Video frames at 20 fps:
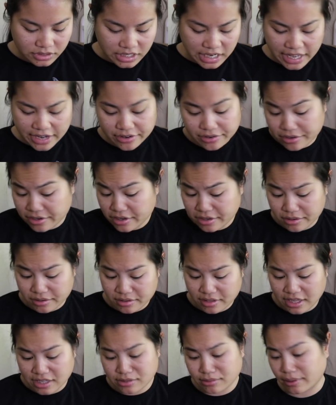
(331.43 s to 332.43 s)
I don't know.
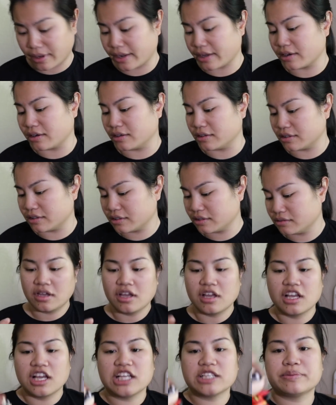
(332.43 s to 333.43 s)
That's what I call her.
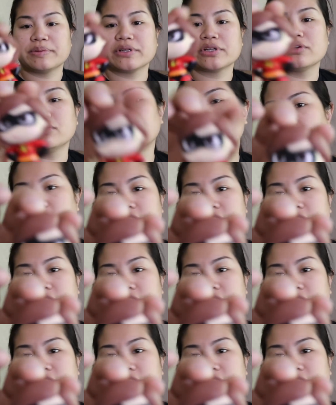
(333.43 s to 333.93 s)
It's pretty cool.